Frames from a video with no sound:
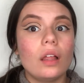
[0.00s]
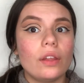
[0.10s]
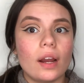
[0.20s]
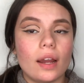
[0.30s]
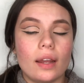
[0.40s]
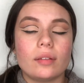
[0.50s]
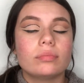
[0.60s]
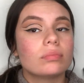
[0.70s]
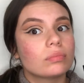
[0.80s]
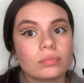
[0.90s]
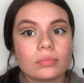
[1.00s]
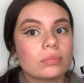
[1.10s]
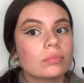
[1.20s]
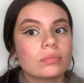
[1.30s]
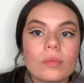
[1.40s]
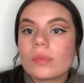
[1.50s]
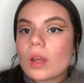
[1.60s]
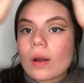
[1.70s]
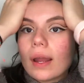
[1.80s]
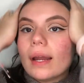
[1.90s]
eye.
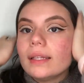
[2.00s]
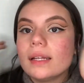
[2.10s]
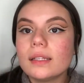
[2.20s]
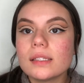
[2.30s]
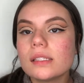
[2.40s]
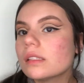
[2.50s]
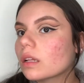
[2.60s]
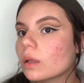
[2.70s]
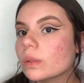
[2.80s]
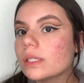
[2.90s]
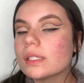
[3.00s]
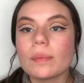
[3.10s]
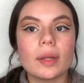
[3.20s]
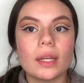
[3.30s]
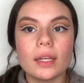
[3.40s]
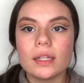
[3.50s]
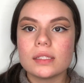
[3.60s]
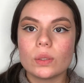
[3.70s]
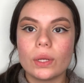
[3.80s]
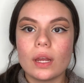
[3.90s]
Okay, I think this is the closest I'm gonna get
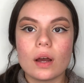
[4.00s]
to it.